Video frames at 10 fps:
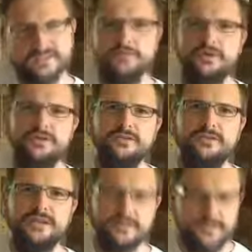So you might do
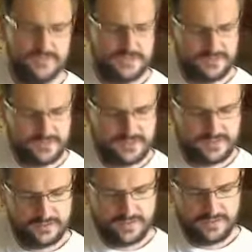that sometimes,
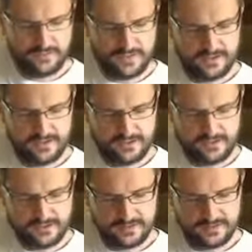but that would be like